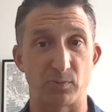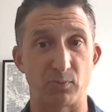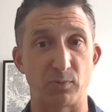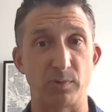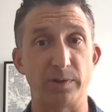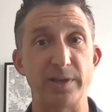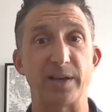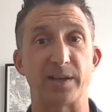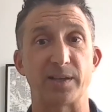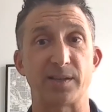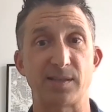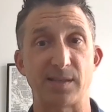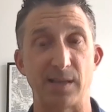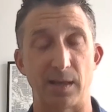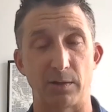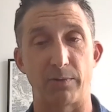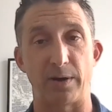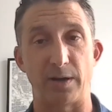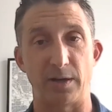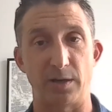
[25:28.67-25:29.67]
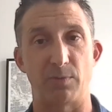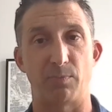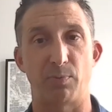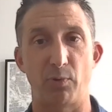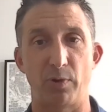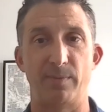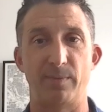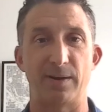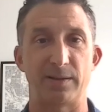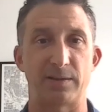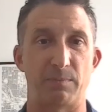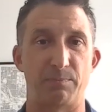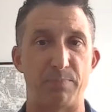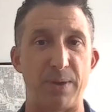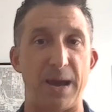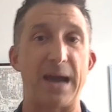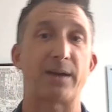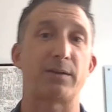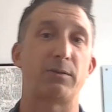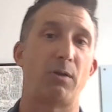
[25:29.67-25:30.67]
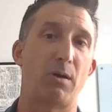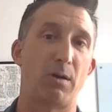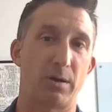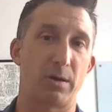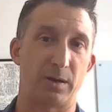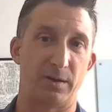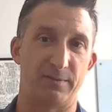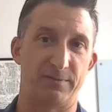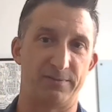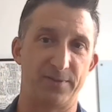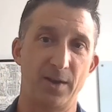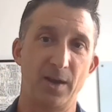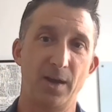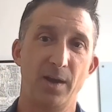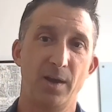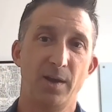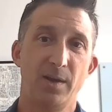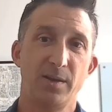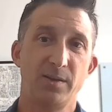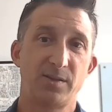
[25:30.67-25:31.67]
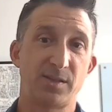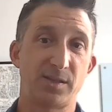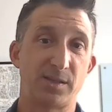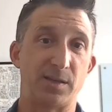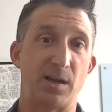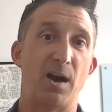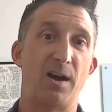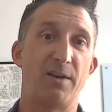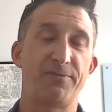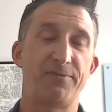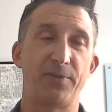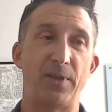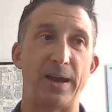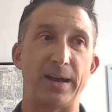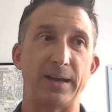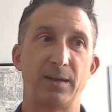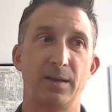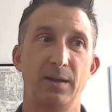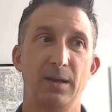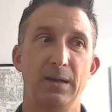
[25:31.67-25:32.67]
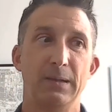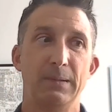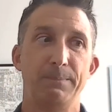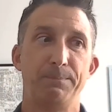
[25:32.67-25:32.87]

is really accelerating your point about the backlog of stuff. Like,